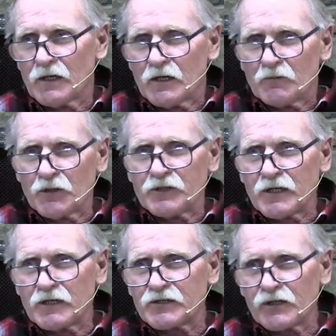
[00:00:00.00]
But
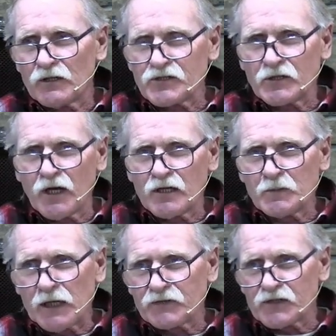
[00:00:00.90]
yet it tells a lot
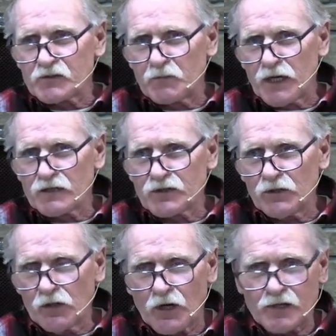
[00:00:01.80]
about this man's
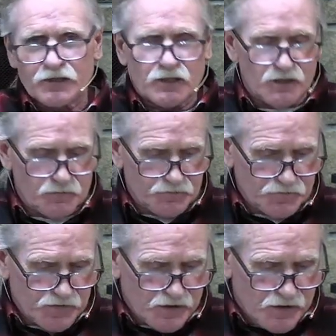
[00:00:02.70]
heart
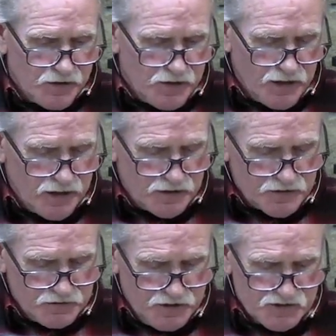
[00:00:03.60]
and
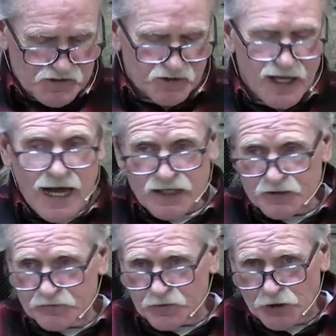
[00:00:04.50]
his lack
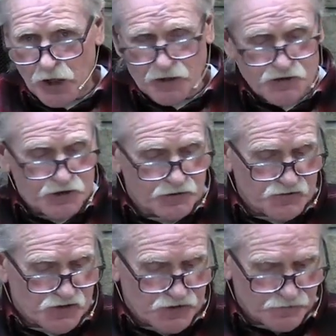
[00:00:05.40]
of
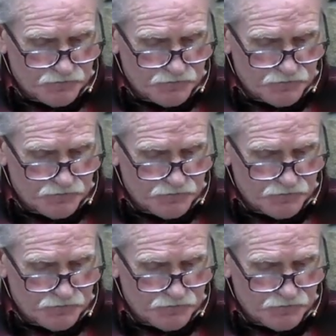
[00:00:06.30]
conscience